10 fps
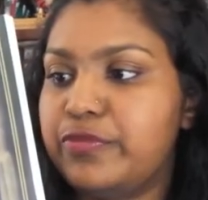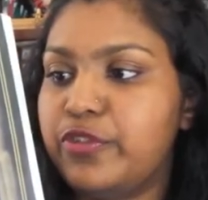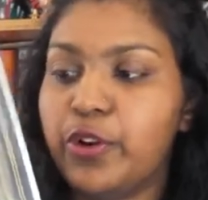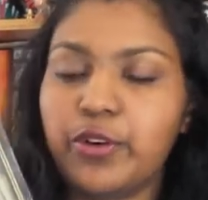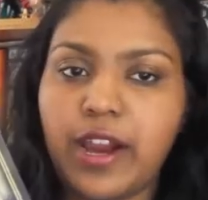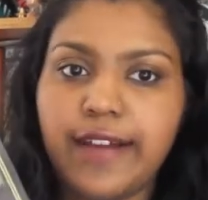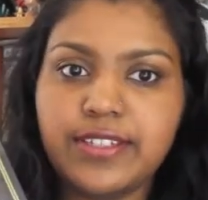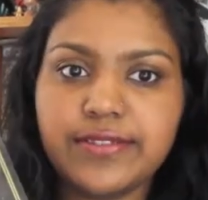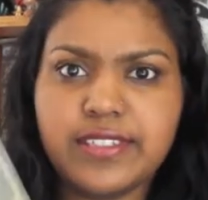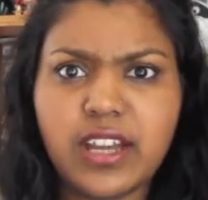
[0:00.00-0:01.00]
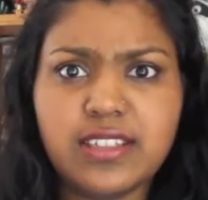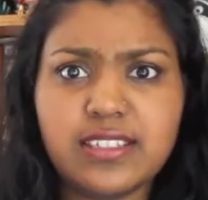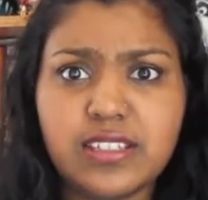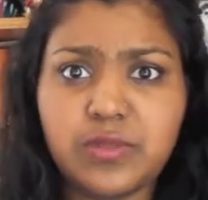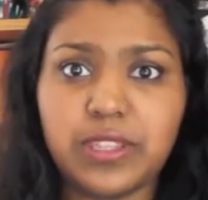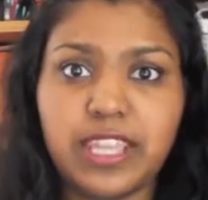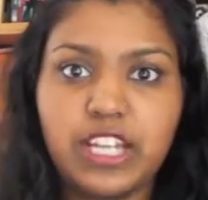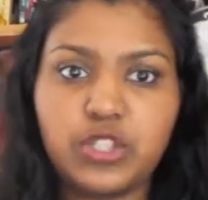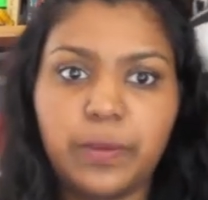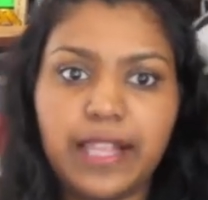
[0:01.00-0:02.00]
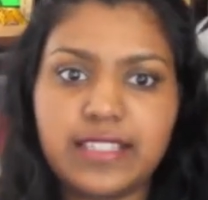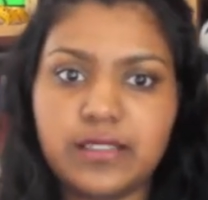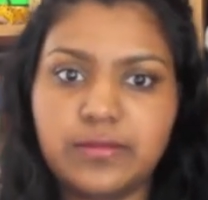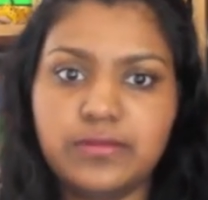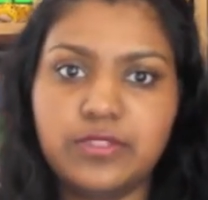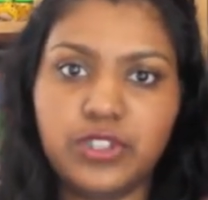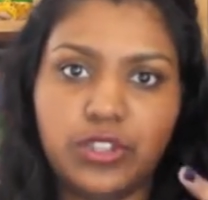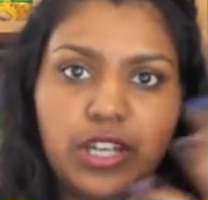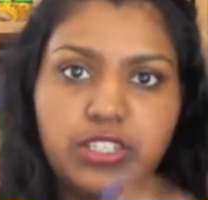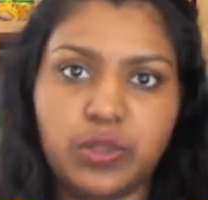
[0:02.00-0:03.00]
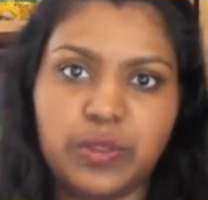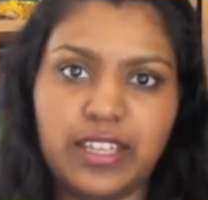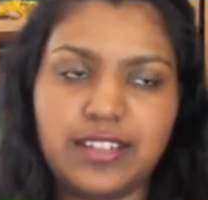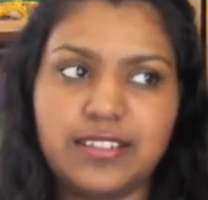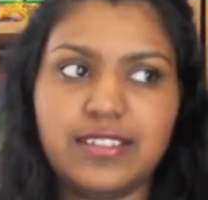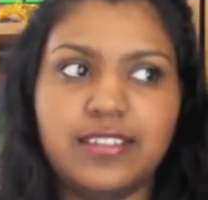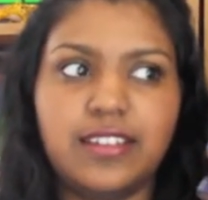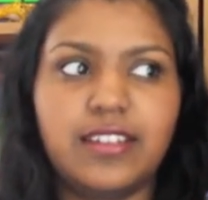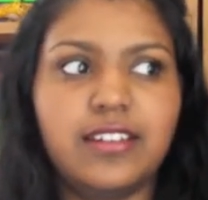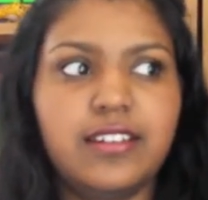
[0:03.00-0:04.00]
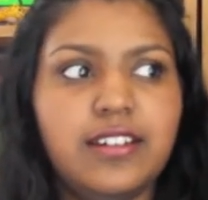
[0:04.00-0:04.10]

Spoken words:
photographs of seances with ectoplasm. Do you guys know what that is? It's like,